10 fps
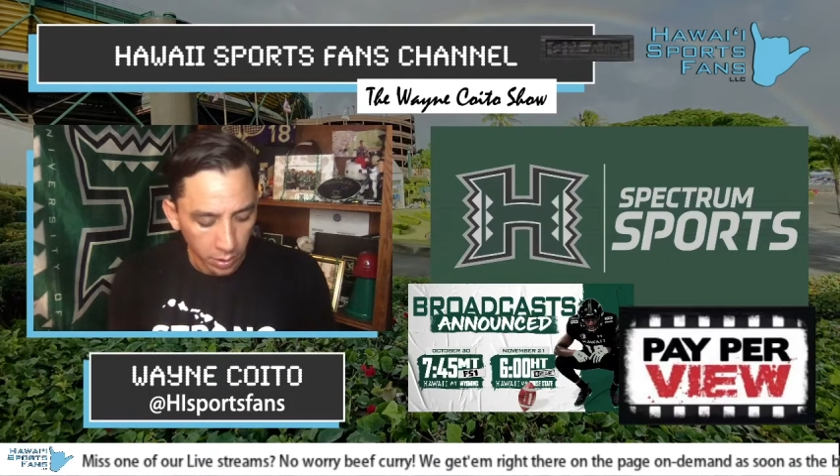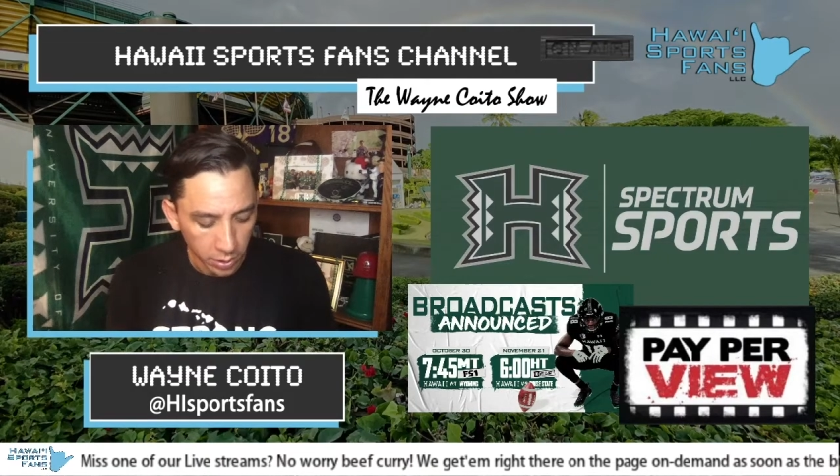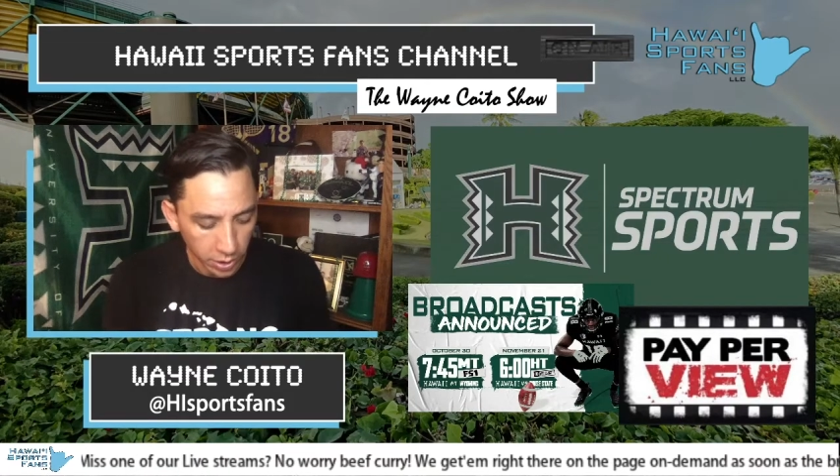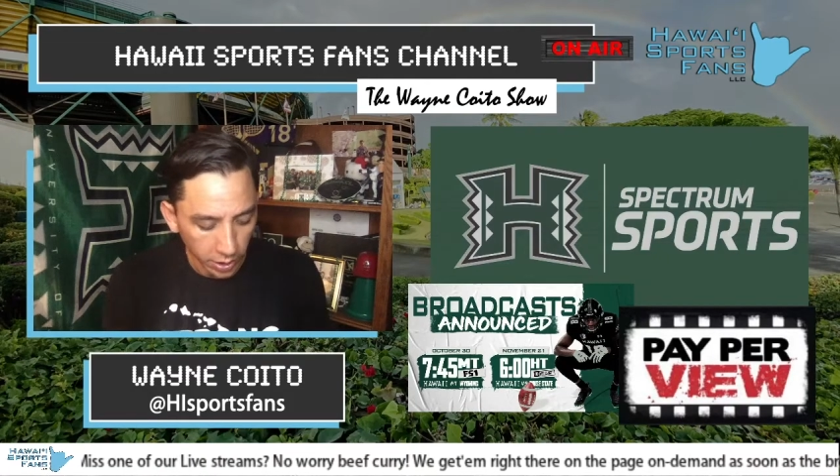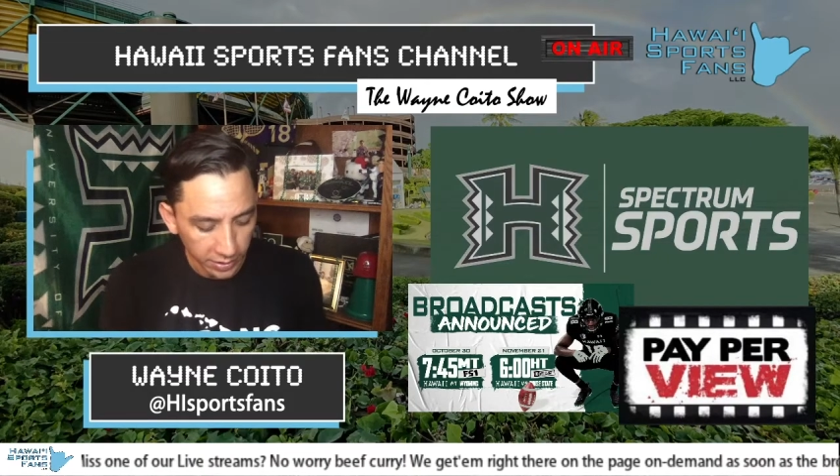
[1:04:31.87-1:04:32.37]

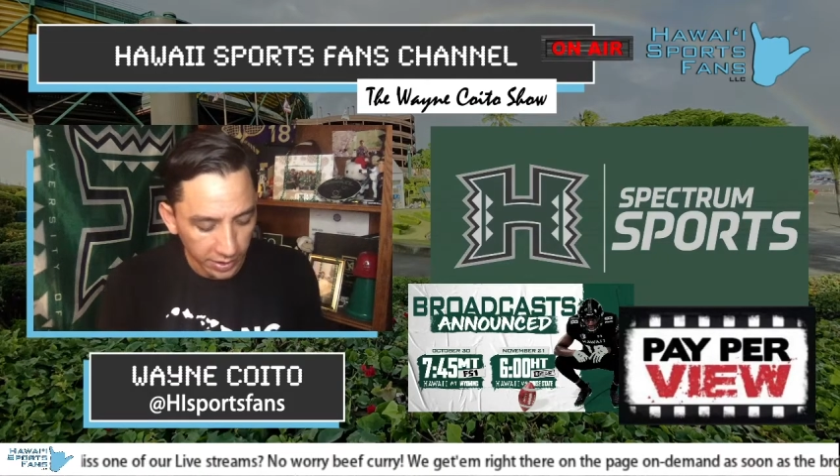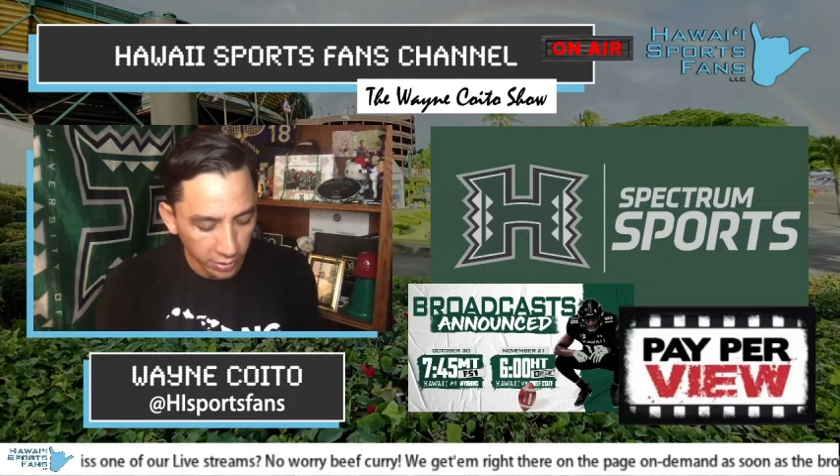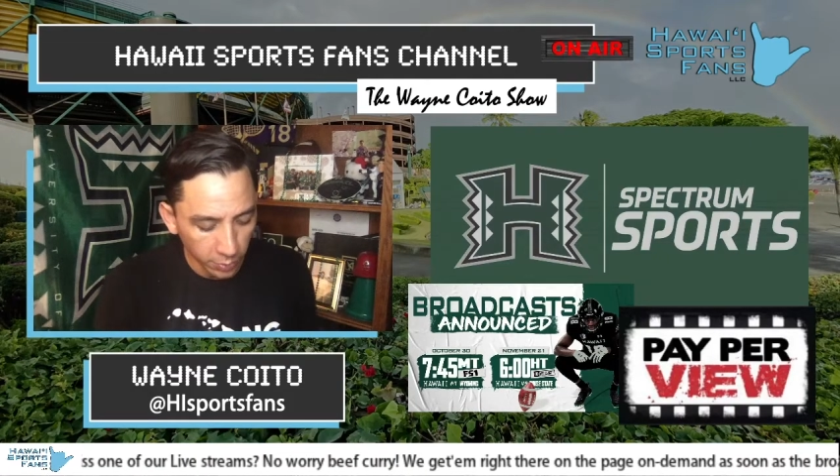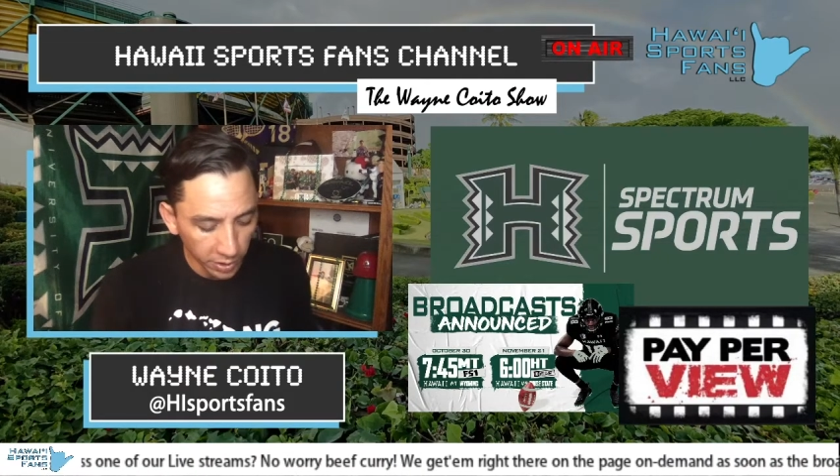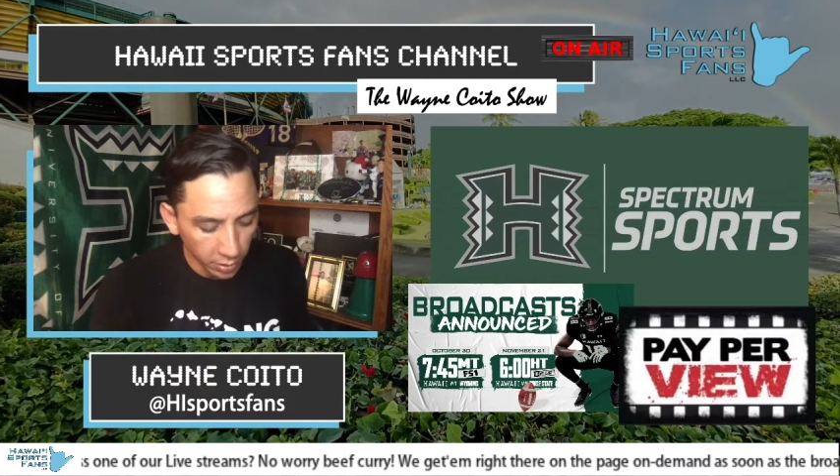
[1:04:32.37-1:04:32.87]
Sean says
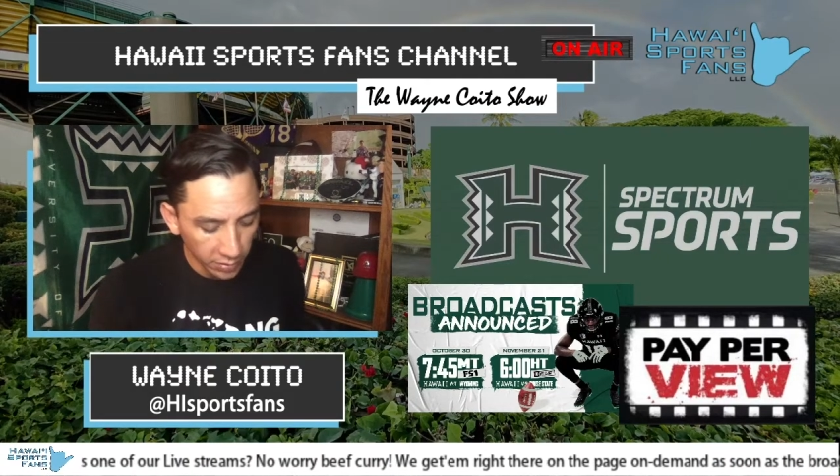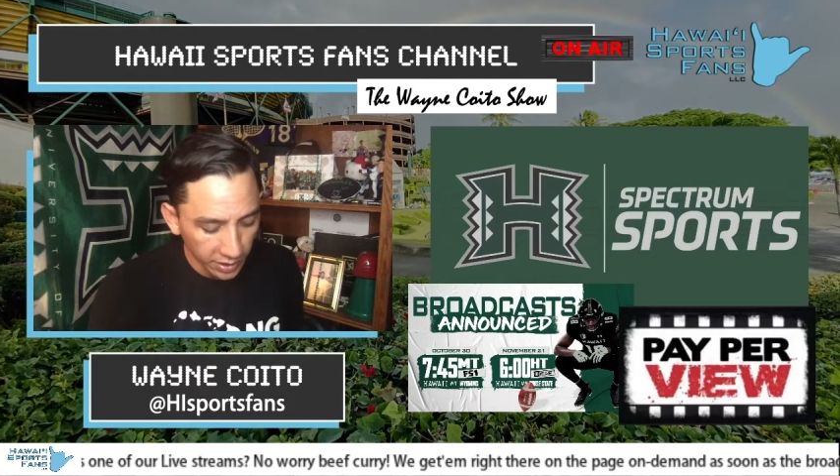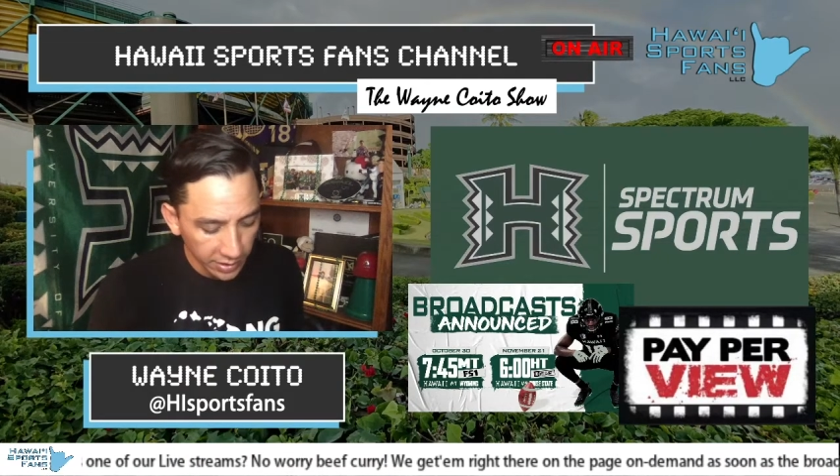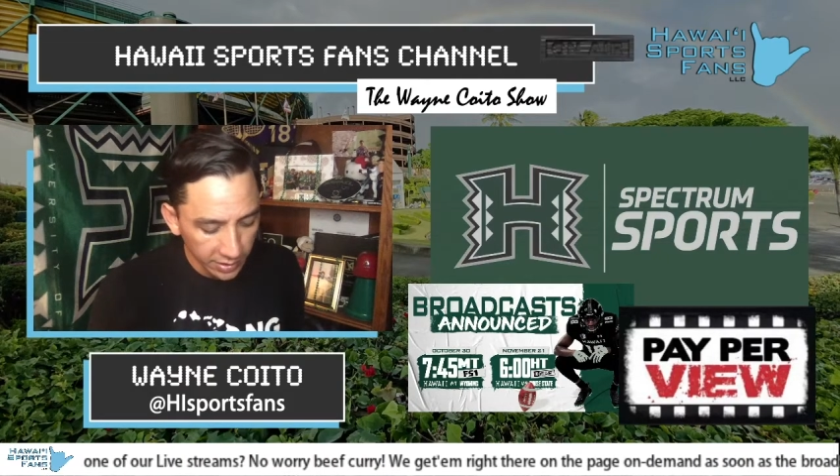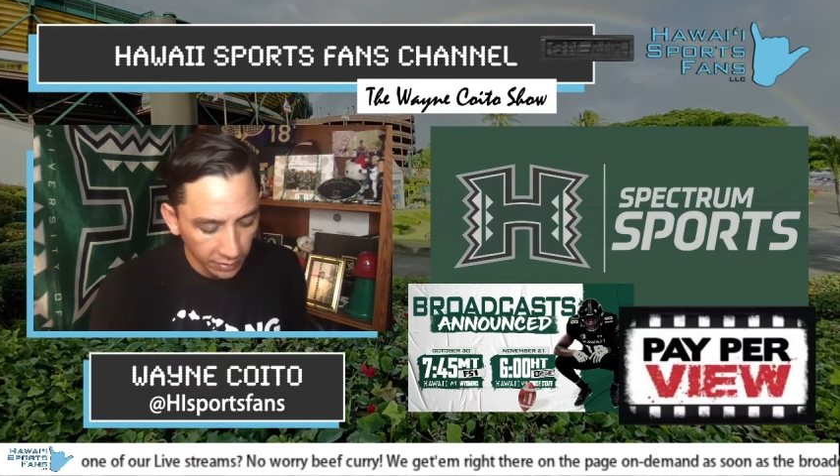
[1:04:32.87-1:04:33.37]
nobody knows the
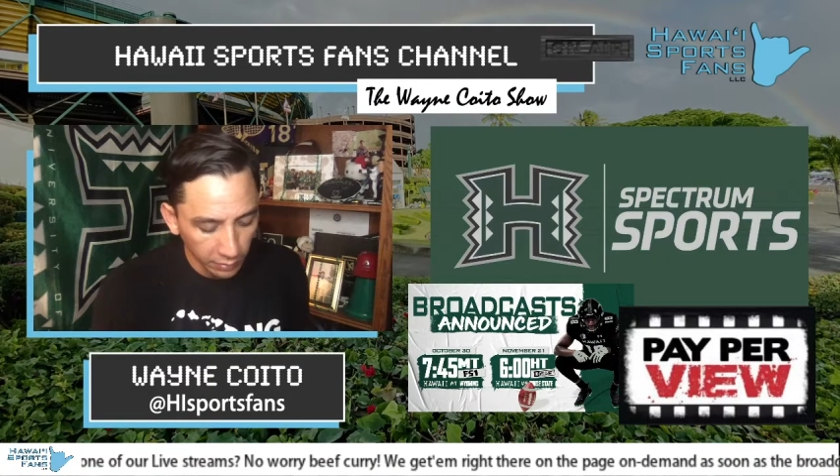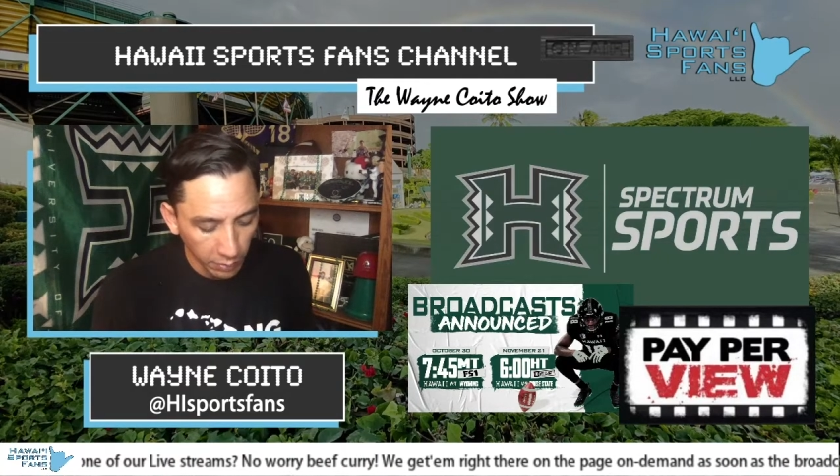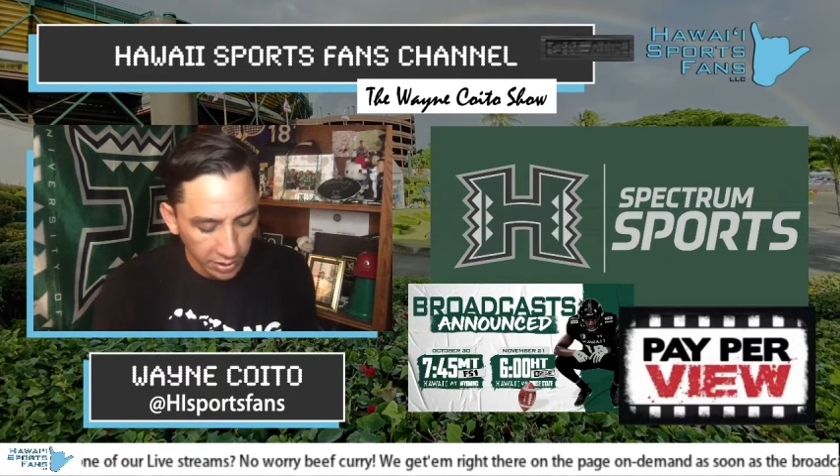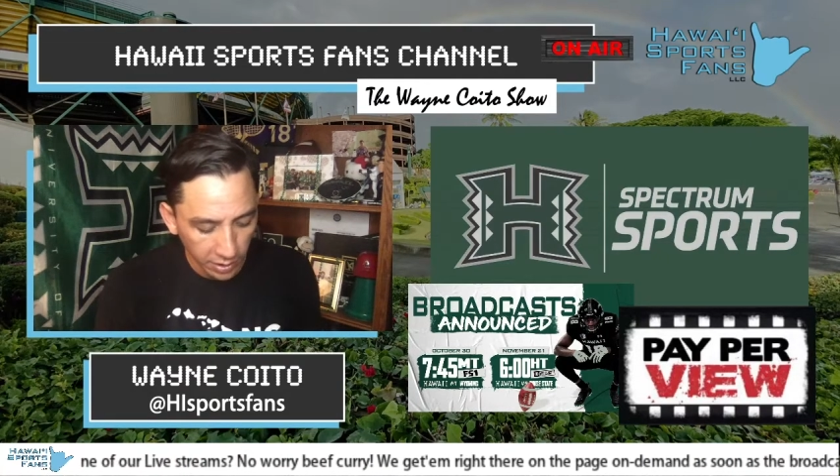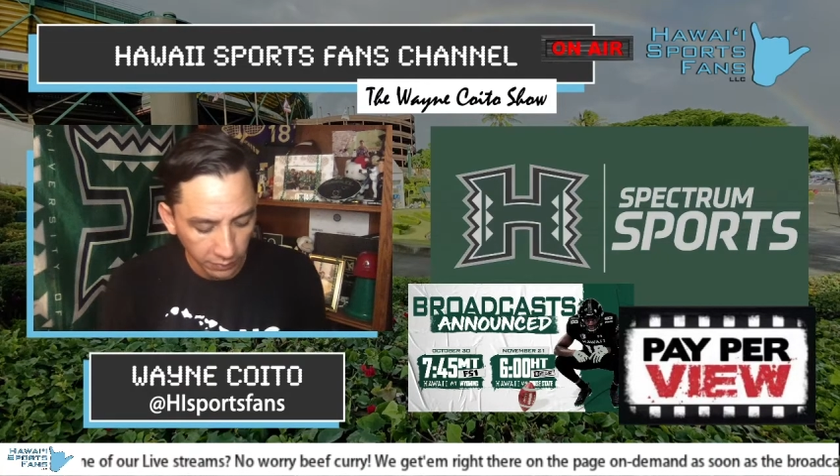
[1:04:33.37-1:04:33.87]
ins and outs of the
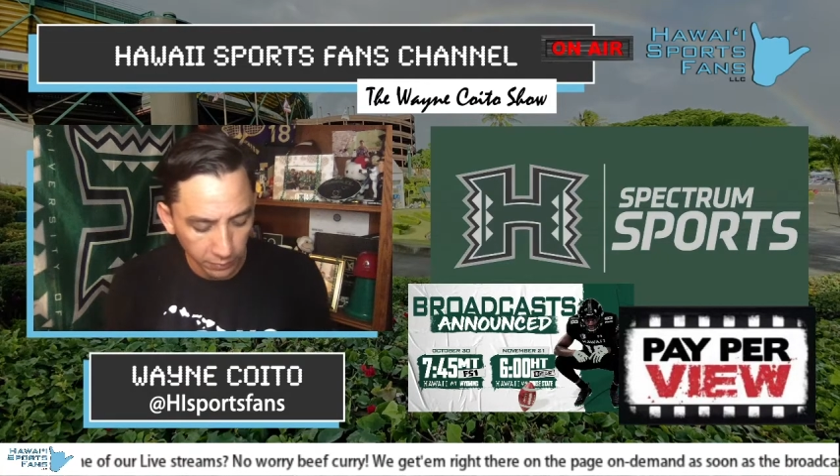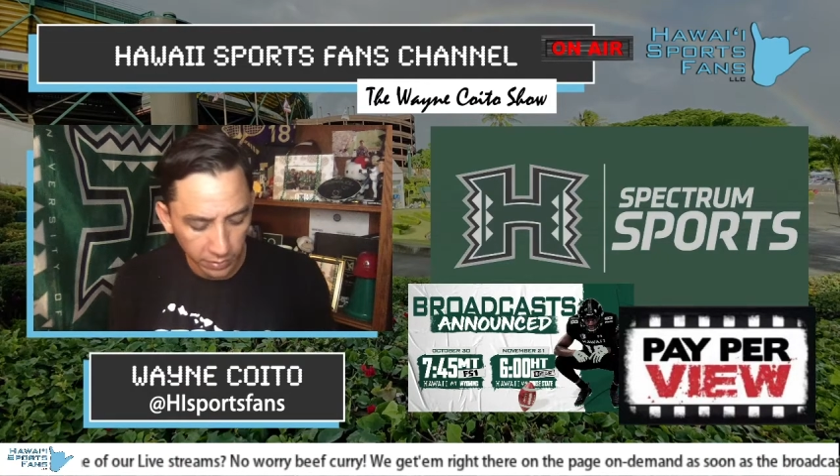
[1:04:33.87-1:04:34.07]
UH